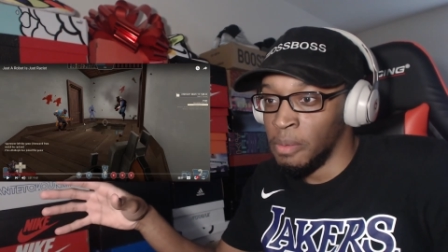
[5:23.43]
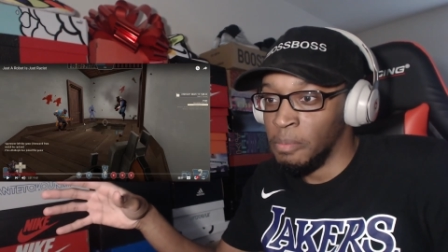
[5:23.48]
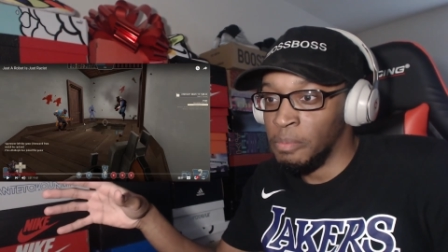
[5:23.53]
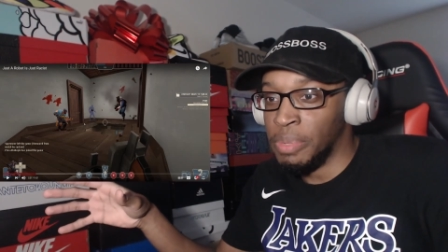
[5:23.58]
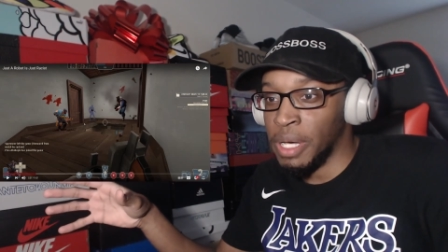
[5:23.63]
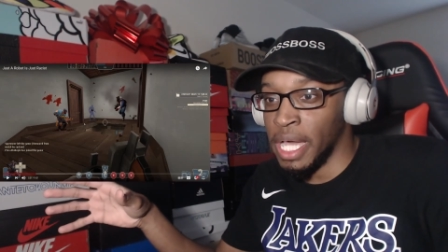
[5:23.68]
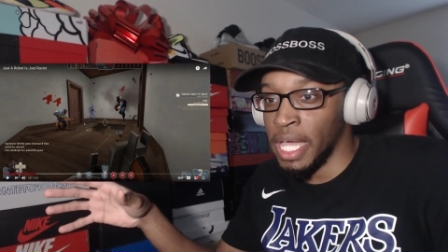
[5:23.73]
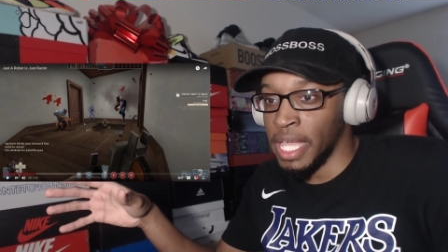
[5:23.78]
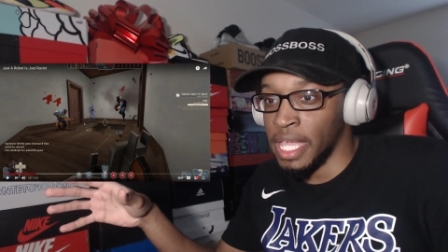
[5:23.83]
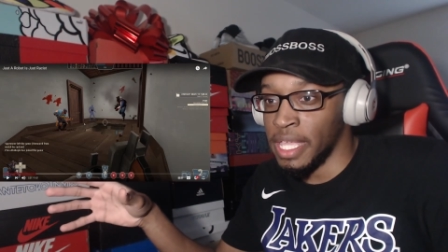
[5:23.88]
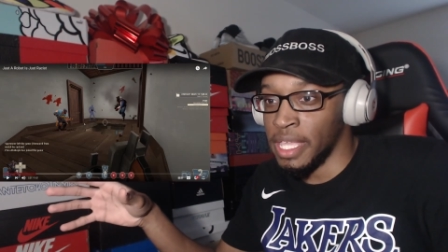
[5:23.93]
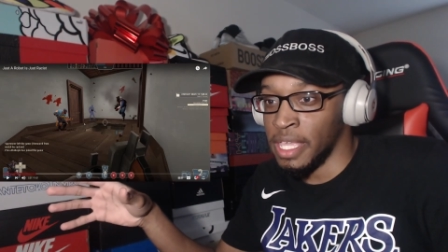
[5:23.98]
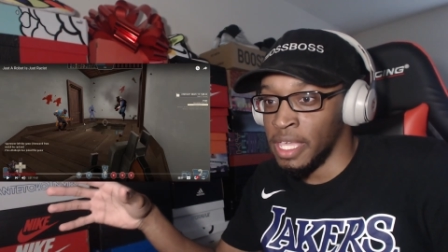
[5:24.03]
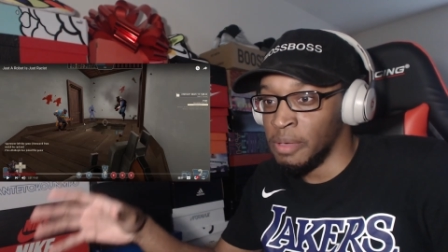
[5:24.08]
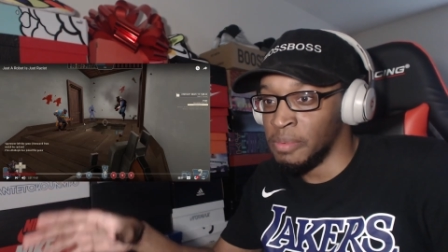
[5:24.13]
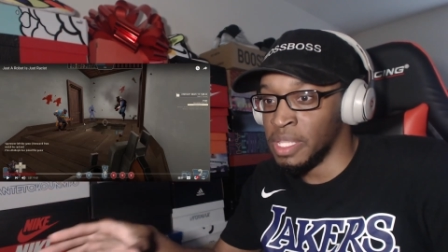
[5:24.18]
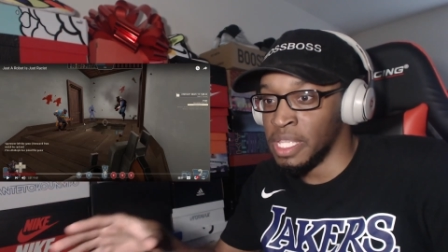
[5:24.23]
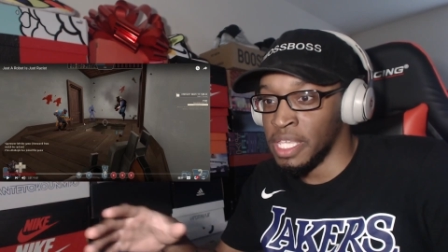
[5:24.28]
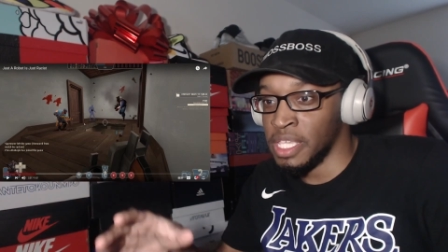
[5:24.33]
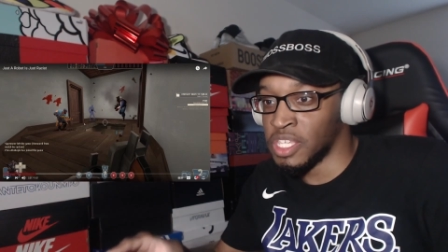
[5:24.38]
but
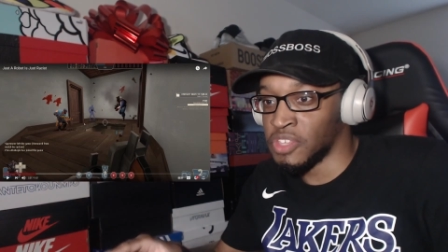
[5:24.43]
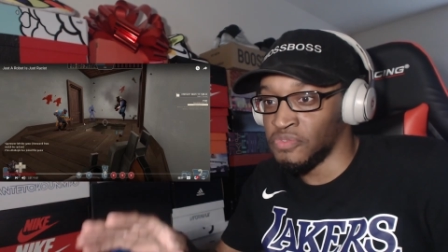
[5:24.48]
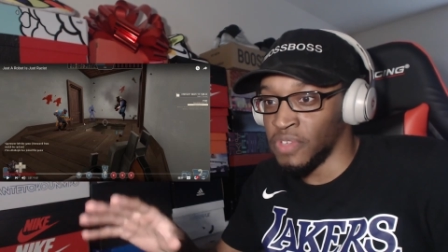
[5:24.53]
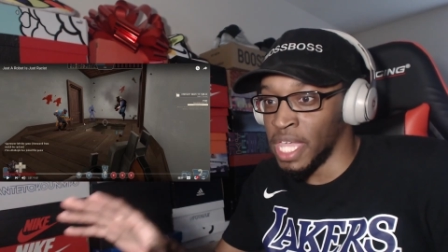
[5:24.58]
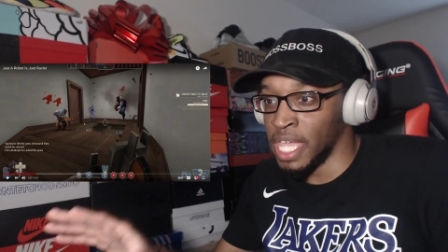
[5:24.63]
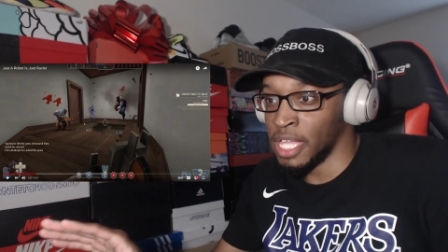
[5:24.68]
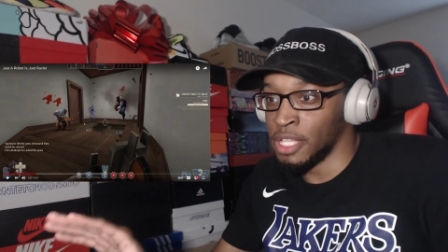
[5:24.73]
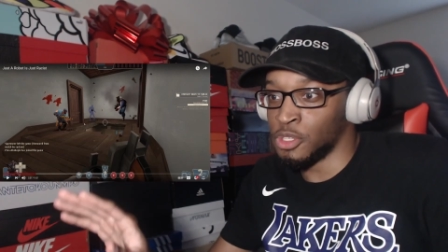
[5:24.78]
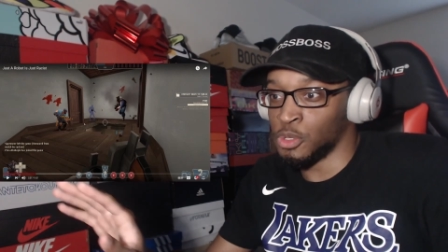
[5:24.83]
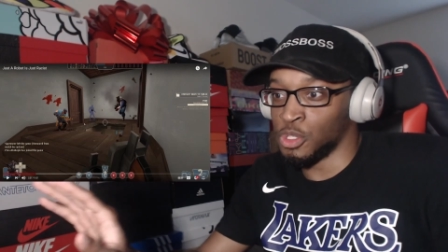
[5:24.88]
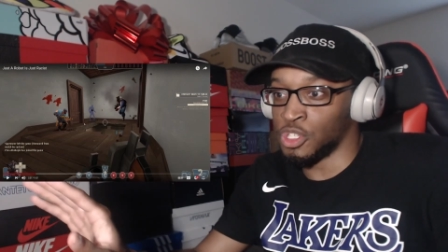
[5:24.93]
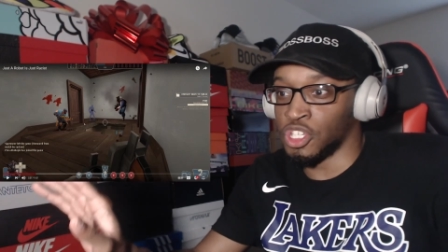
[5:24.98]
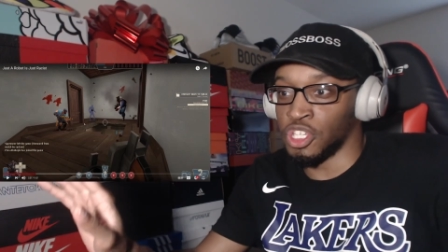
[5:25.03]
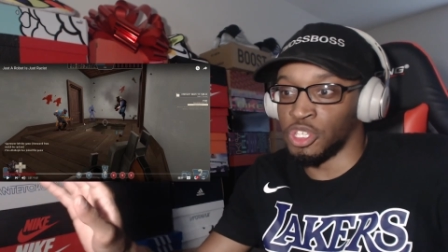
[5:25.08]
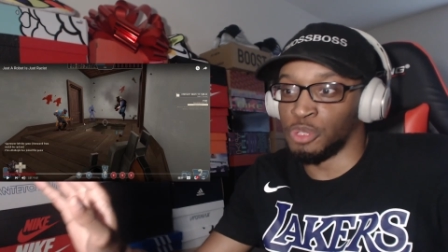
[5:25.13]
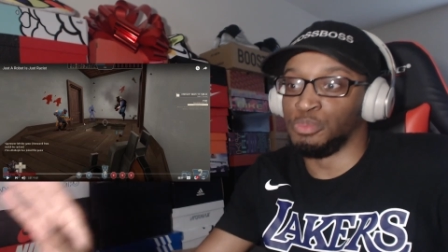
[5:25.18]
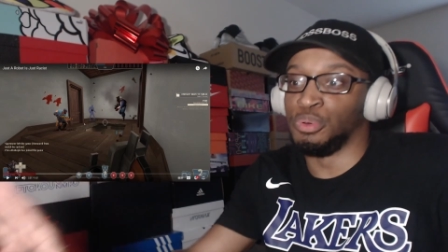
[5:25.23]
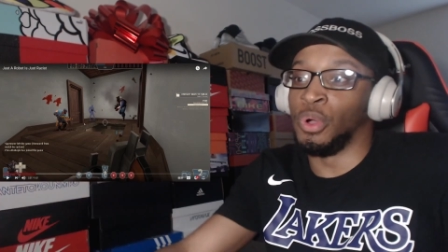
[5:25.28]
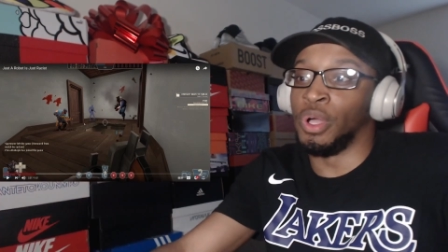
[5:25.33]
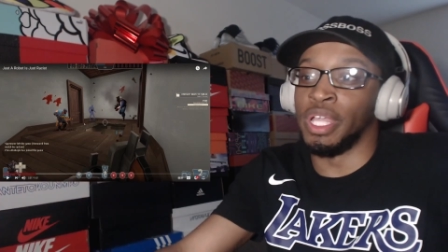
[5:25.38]
him and his fans would
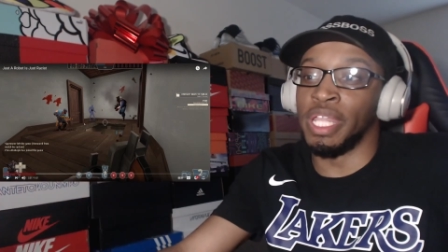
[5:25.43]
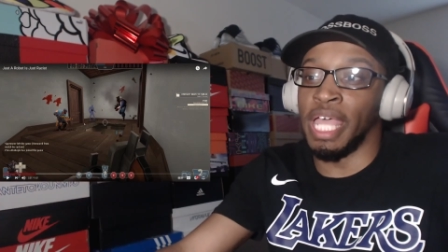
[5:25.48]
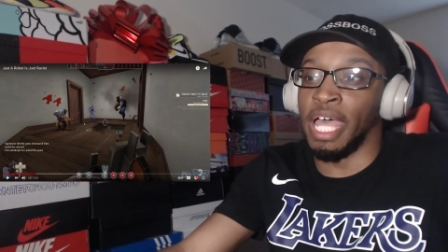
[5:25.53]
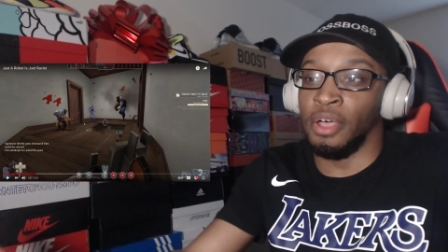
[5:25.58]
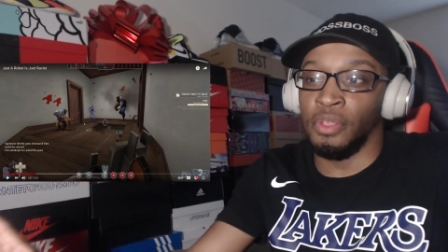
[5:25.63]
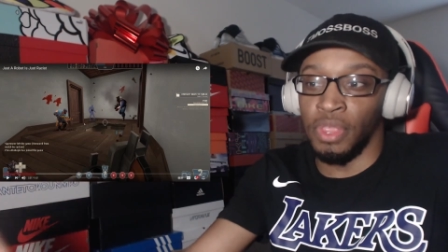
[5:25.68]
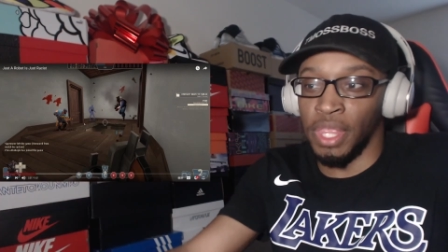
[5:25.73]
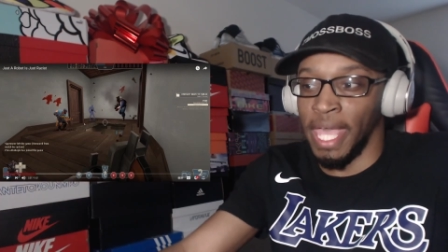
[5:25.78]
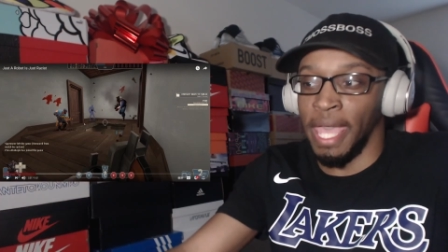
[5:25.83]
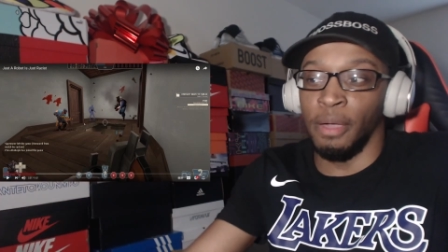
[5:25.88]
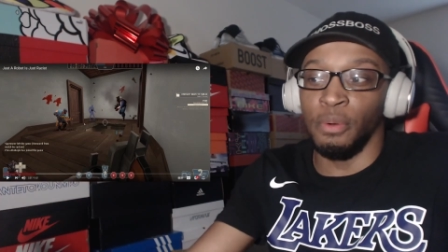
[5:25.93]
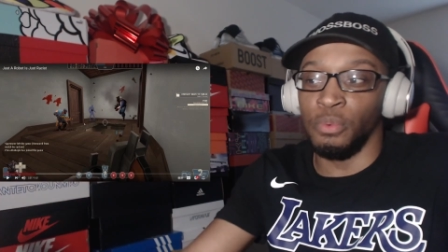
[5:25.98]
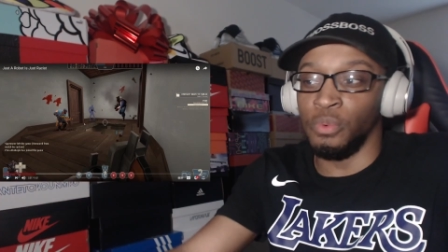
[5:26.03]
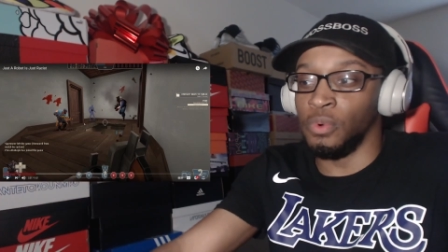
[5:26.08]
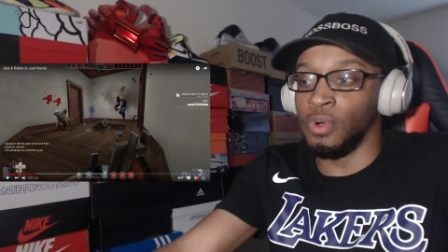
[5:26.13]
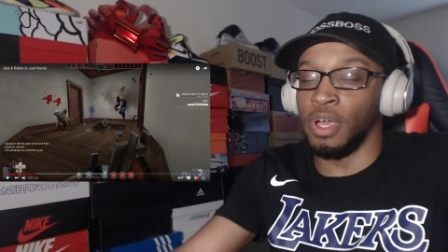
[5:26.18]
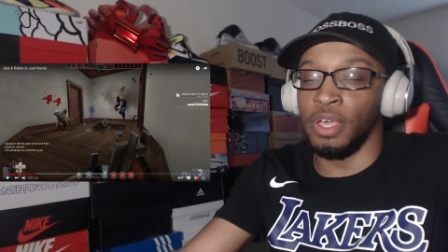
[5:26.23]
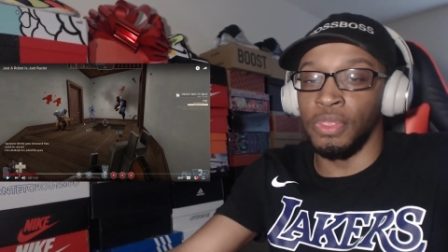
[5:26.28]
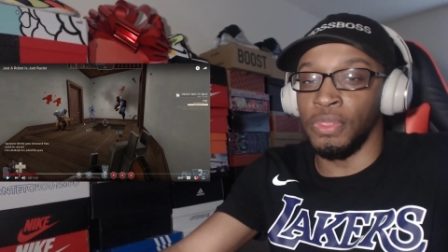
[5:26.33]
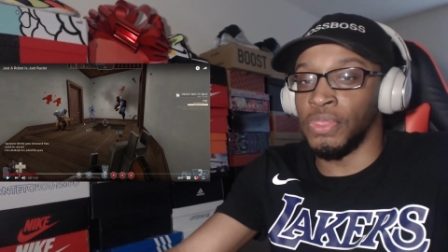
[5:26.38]
just point out that
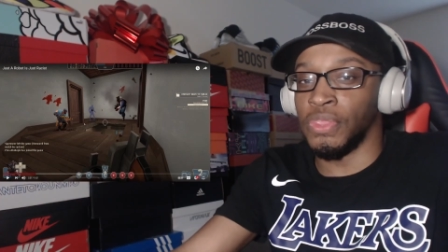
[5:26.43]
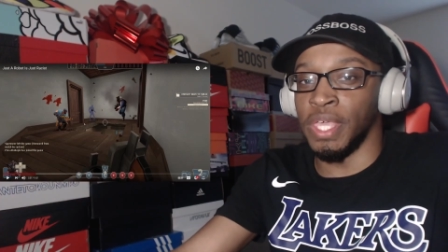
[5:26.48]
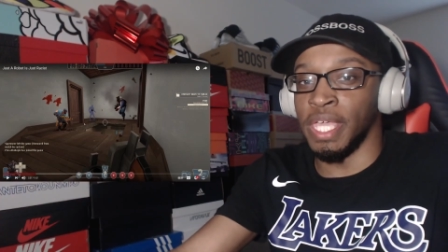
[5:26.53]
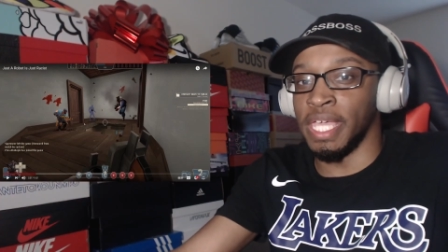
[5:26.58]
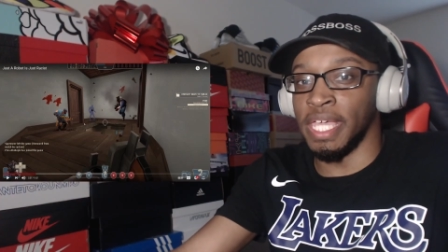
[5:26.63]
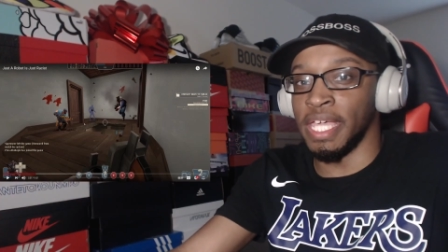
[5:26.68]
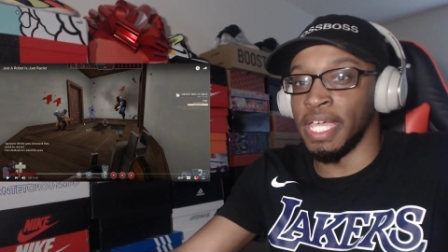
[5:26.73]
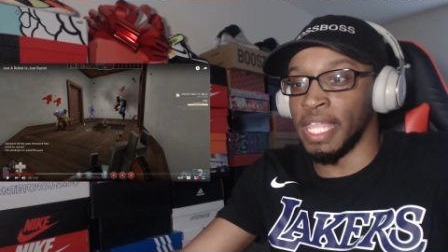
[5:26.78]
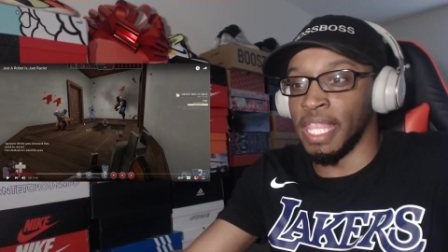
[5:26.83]
one thing.